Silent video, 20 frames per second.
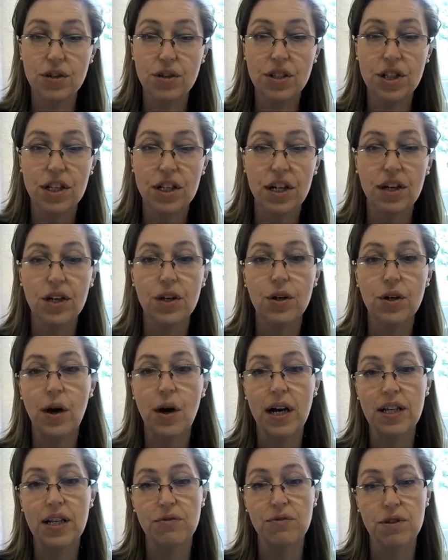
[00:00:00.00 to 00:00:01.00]
tutor who
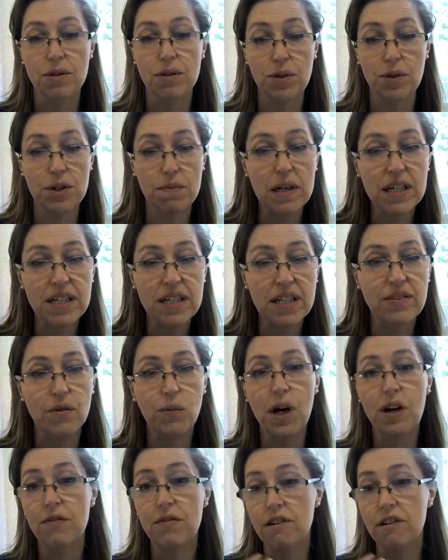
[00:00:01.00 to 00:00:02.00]
has responsibility
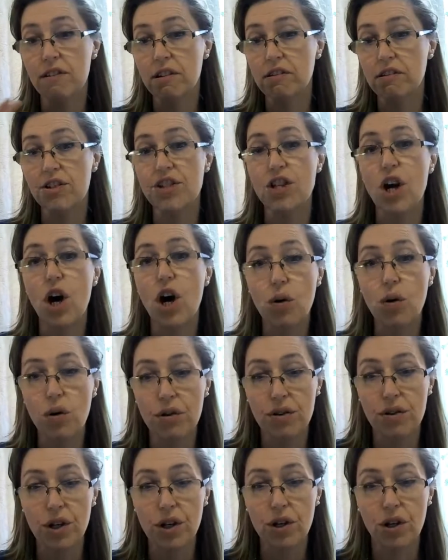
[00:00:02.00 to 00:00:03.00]
for welfare across the
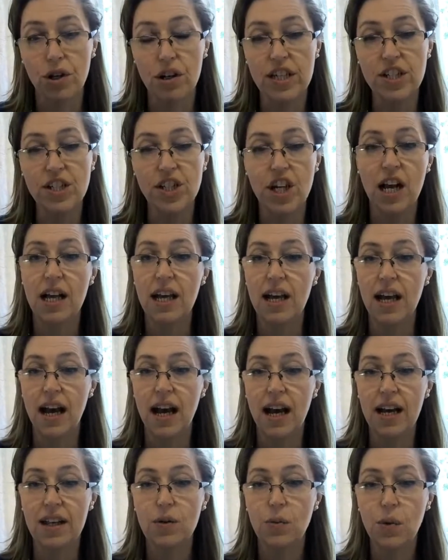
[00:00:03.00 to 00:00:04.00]
whole of the college.
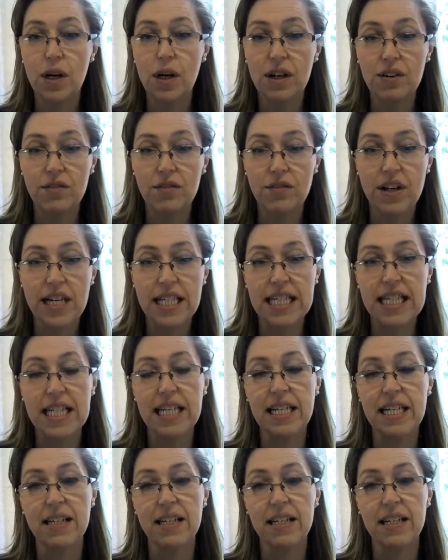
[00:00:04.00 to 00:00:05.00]
And the welfare
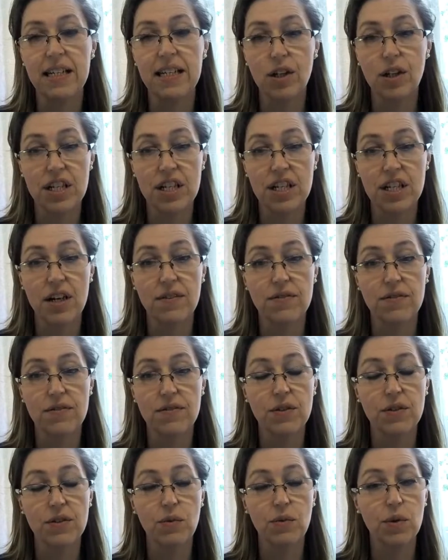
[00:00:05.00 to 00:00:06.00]
dean looks after
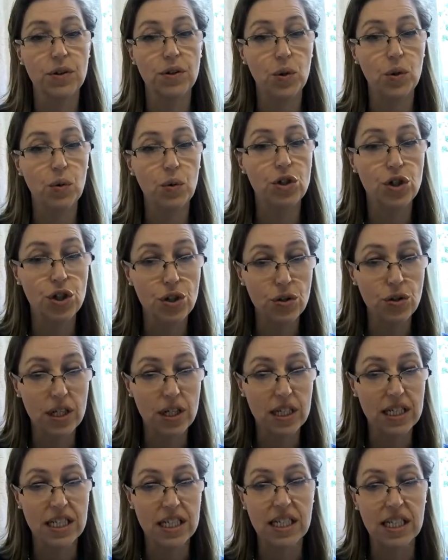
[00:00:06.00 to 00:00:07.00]
what's called the
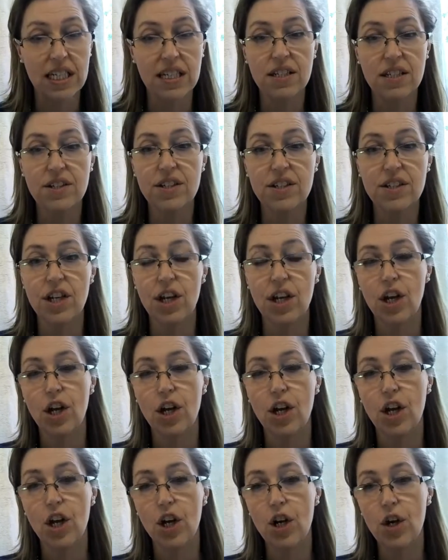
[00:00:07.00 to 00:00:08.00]
junior deans,
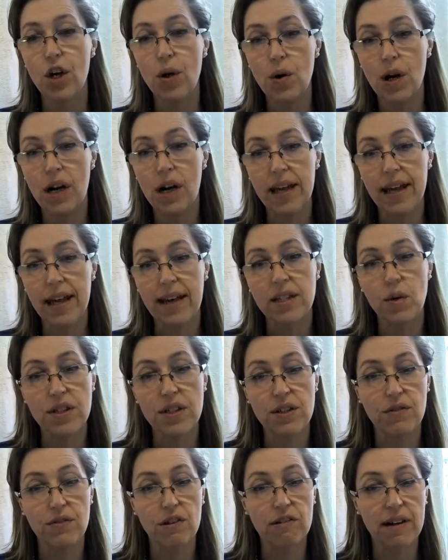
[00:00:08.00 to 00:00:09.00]
who are here
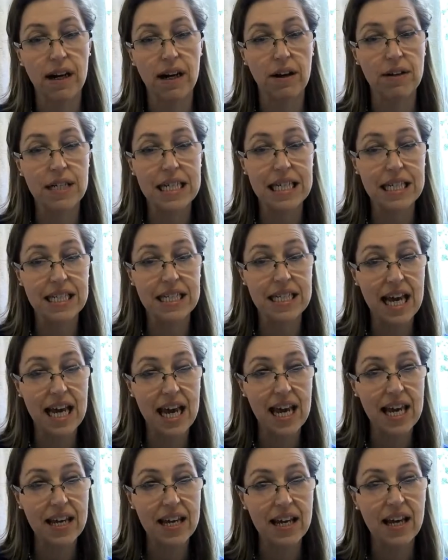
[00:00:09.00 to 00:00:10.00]
24 hours a
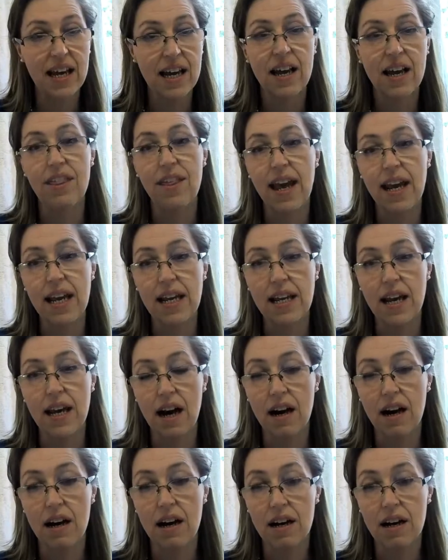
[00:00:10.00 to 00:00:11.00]
day. They
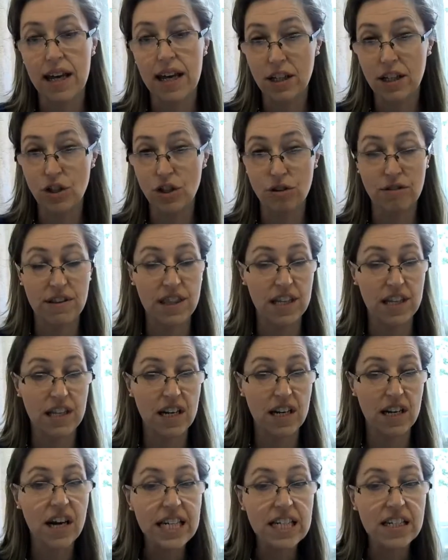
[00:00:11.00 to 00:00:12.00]
are here during the
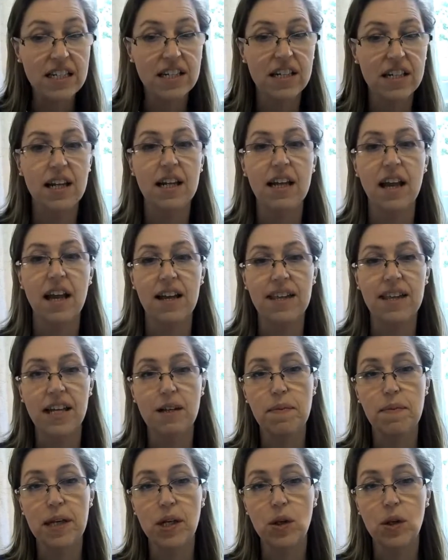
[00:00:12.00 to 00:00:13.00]
night, and they
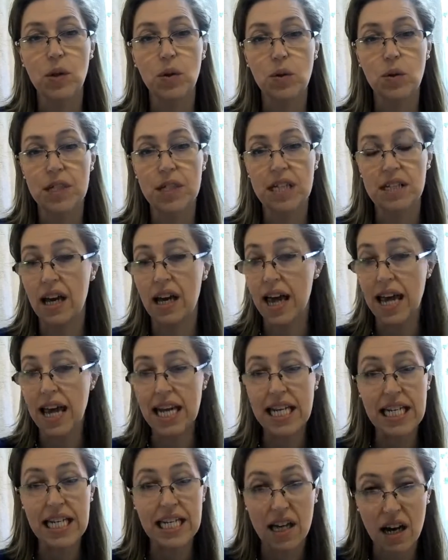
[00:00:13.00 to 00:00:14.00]
can be called in at
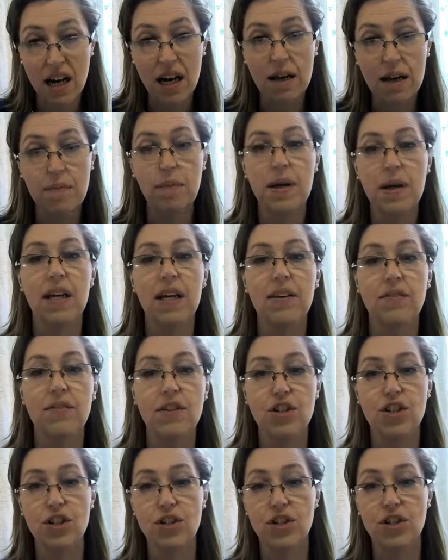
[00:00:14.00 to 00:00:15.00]
any time if a
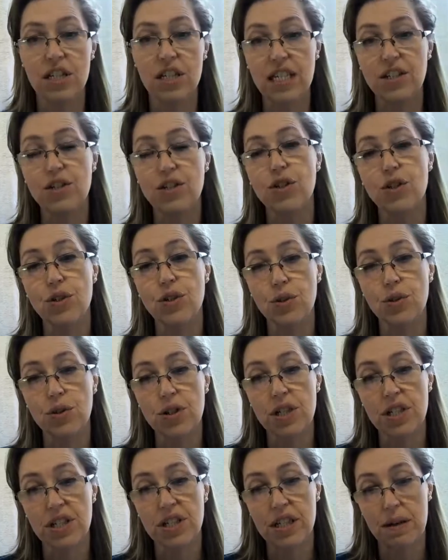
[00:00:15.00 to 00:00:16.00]
student needs to
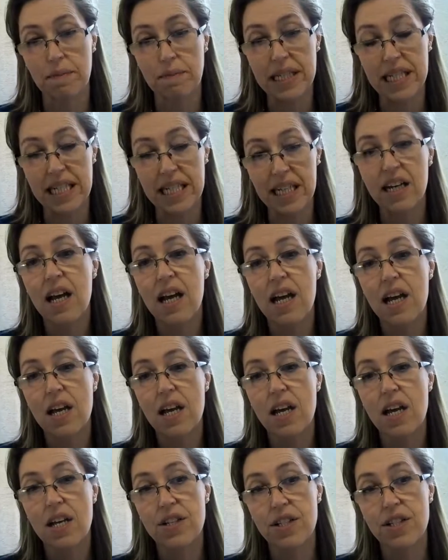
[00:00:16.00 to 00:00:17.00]
talk to somebody.
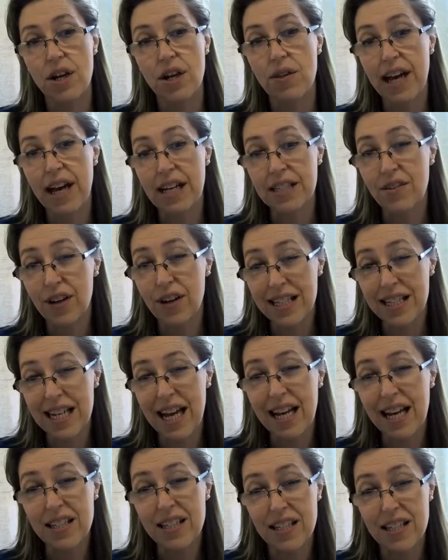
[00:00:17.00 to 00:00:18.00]
So that's a
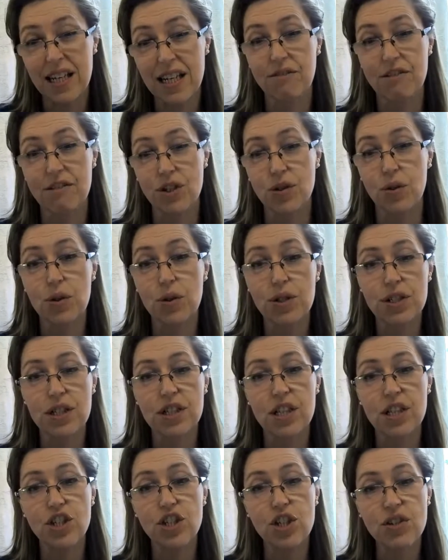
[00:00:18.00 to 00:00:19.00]
fantastic resource.
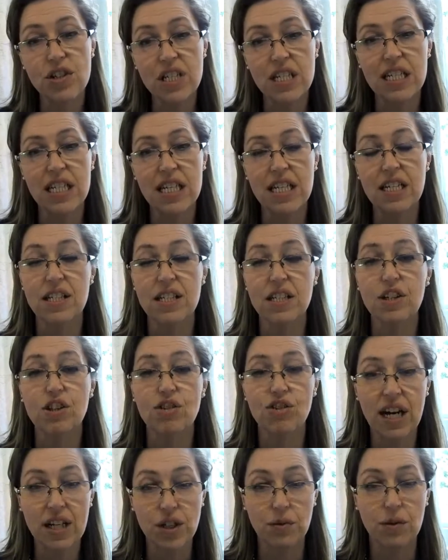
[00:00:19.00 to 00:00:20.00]
The junior deans are
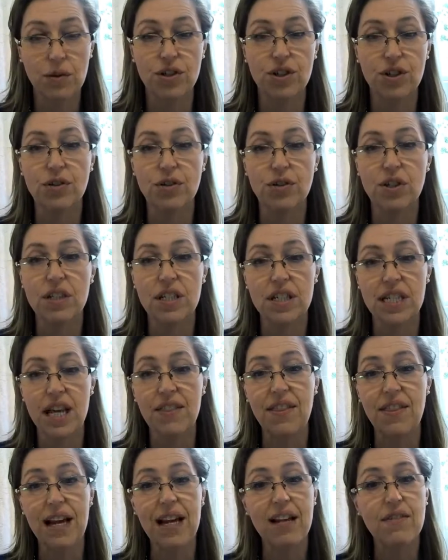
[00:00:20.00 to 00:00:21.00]
graduate
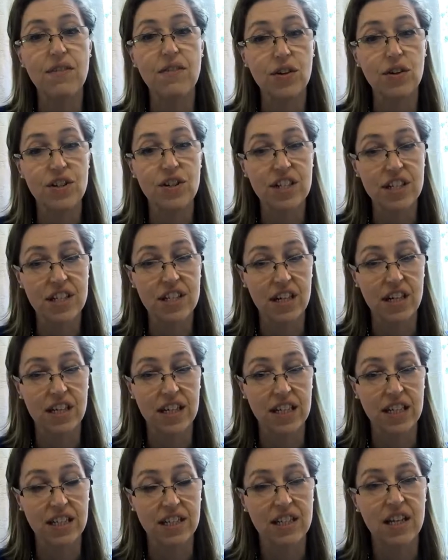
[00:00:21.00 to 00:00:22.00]
students, and they live on
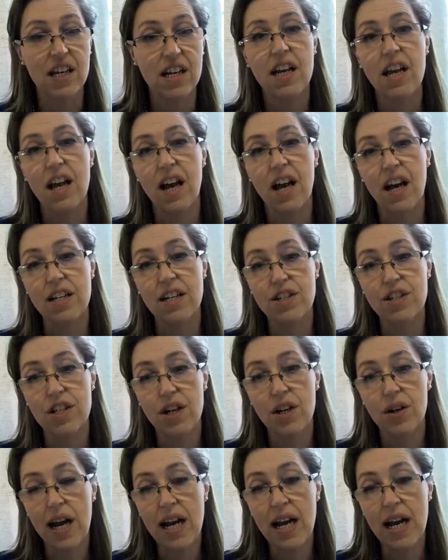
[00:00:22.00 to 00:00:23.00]
site. And
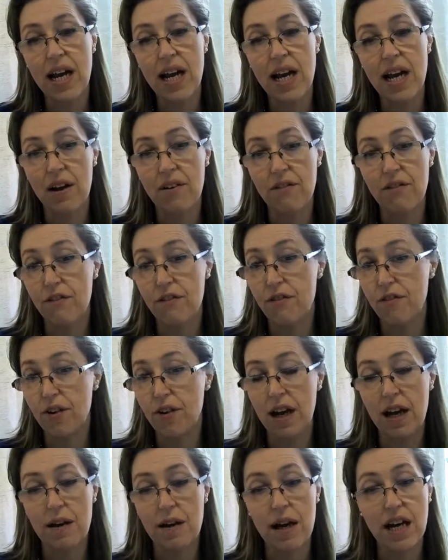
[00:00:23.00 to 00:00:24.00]
so any
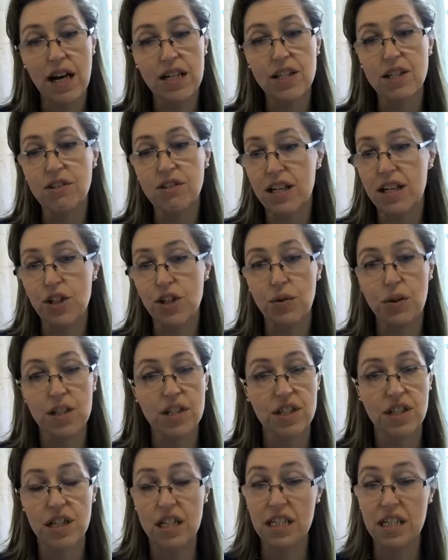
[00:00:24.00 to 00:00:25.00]

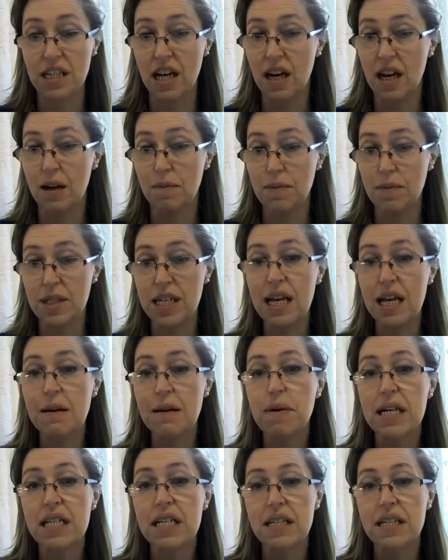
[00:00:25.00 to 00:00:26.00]
undergraduate that is upset
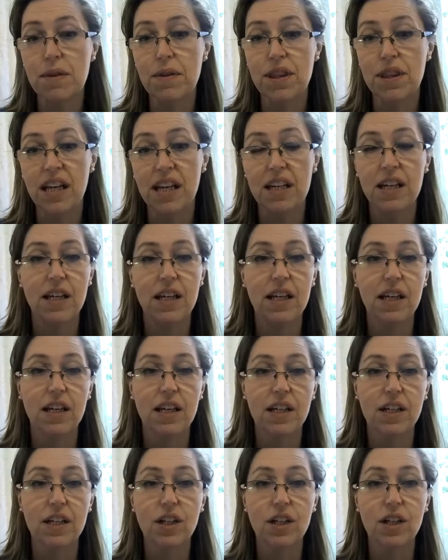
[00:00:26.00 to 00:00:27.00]
by something
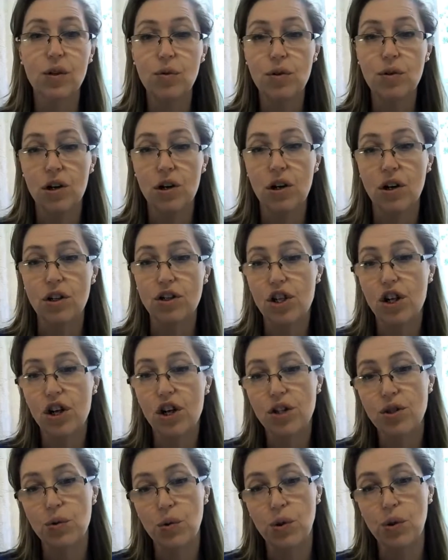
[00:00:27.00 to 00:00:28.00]
can call the lodge
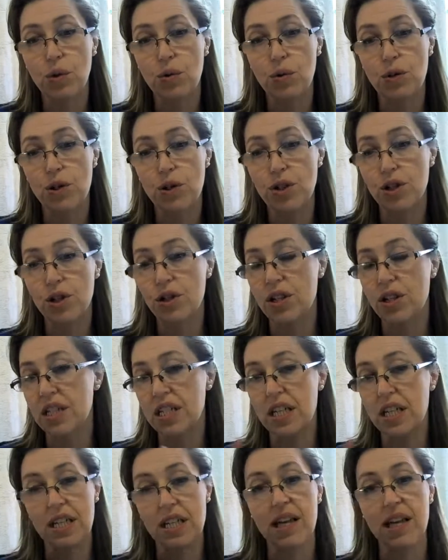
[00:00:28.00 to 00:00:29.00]
will call the junior
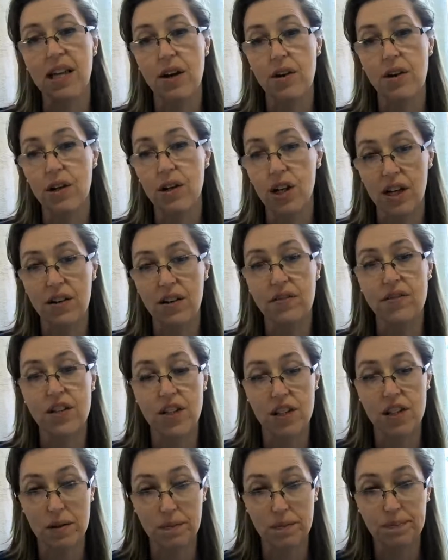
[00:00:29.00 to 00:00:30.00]
dean, and they'll go and look
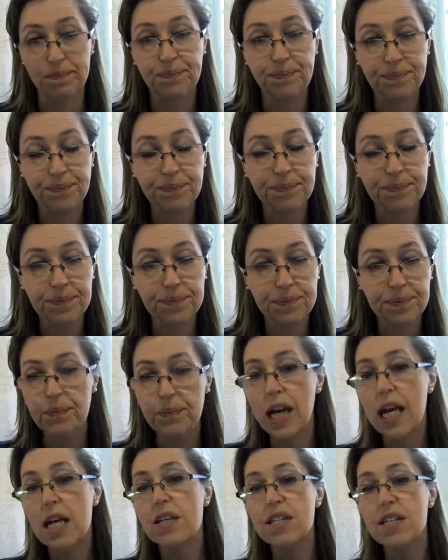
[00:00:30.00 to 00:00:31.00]
after them.
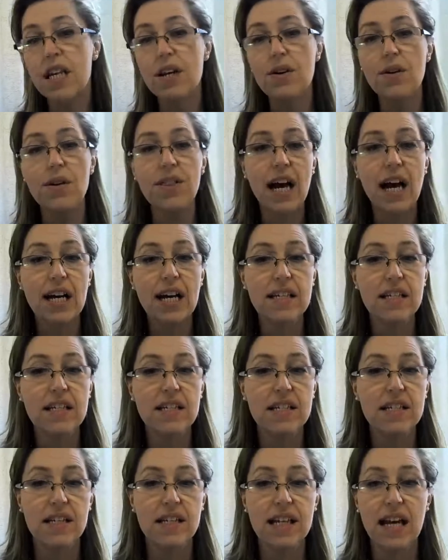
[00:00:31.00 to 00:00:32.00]
So
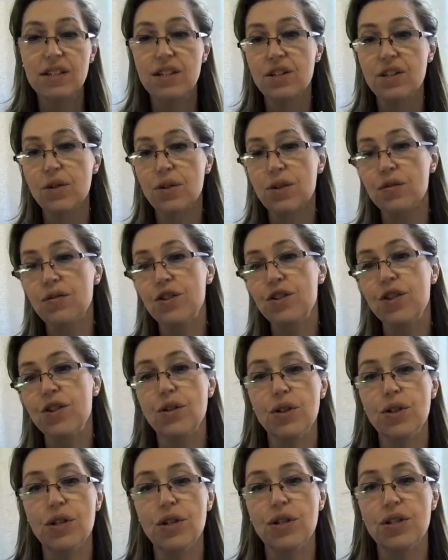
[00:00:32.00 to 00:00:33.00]
that's the sort of
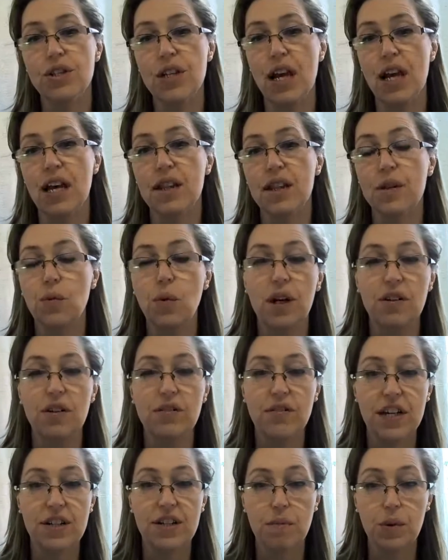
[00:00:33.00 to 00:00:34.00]
student and the
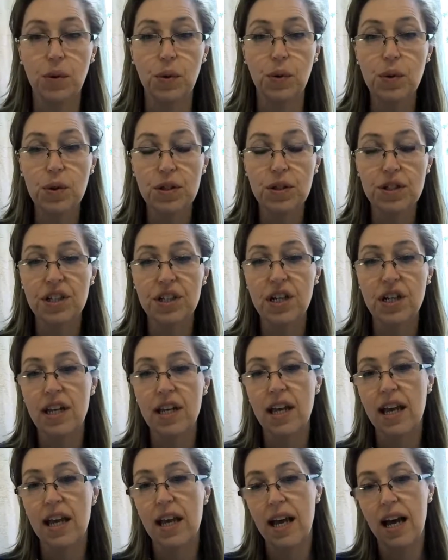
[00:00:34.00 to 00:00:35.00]
welfare support.